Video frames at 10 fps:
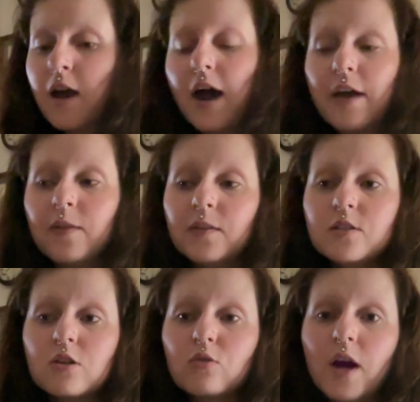I think that's
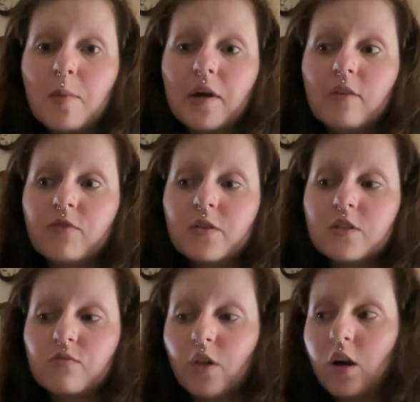gonna wrap it up for this
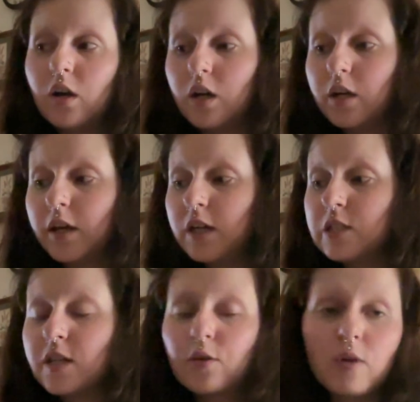vlog. It's
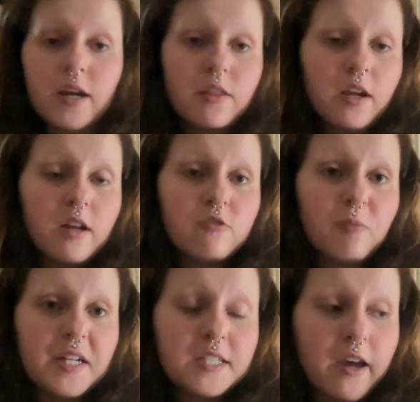like right at the end of
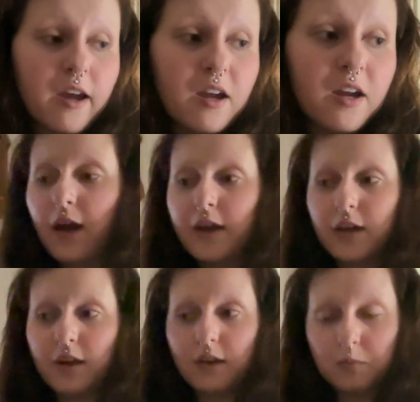my day. I
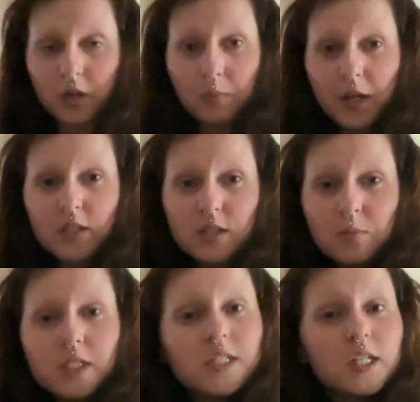am gonna make some
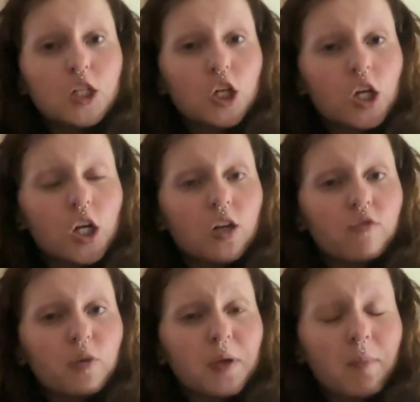dinner
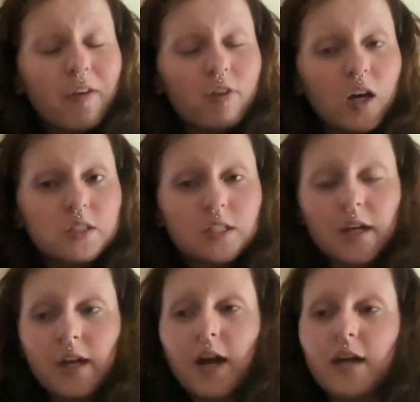for me and my
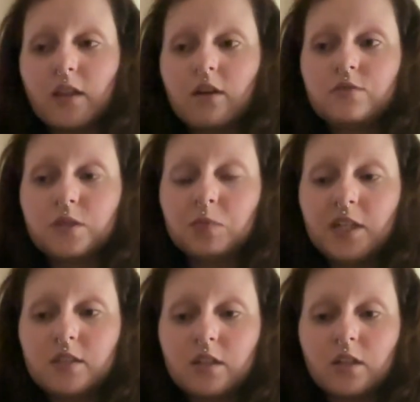fiance. I love to make
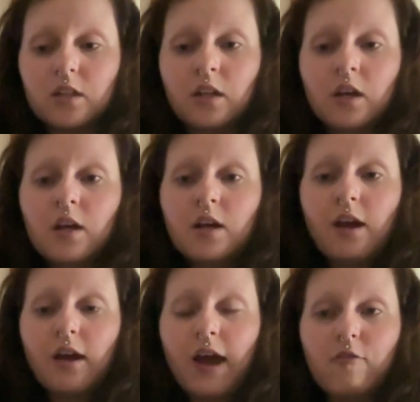dinner,
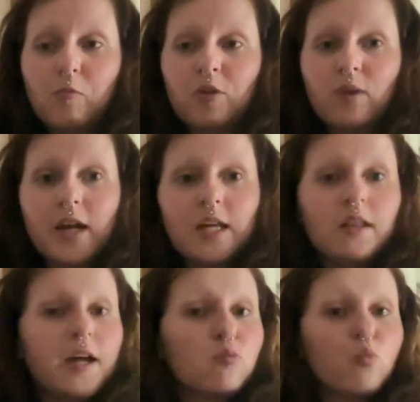and have it be ready
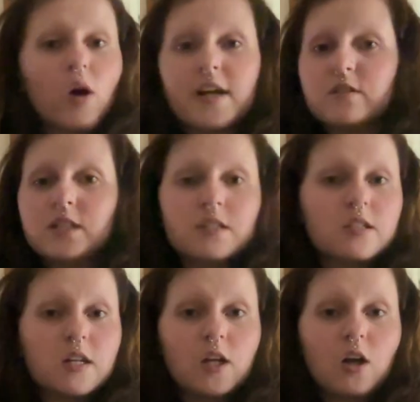like right as he's
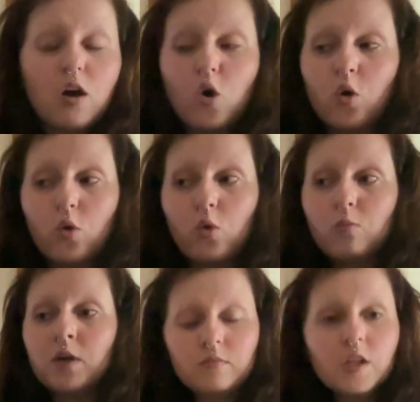getting
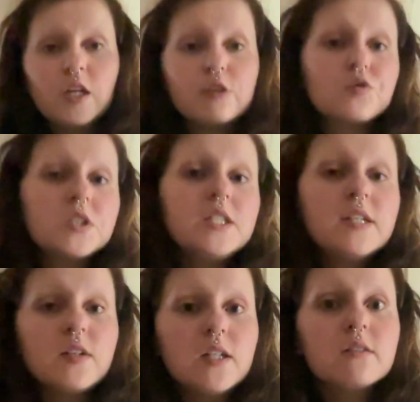home. It's really
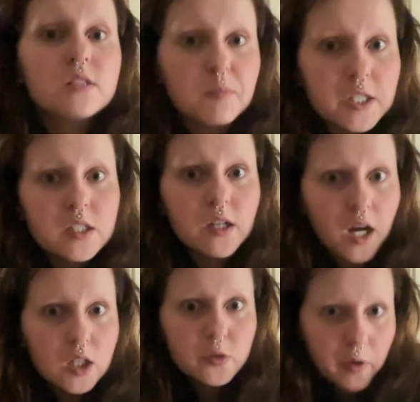giving domestic
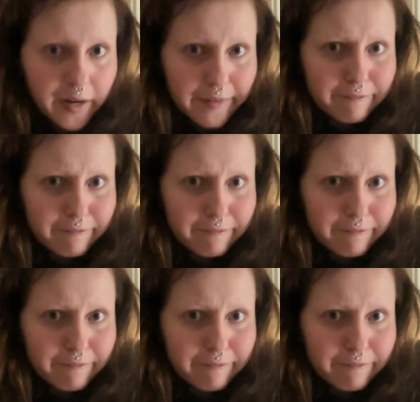housewife.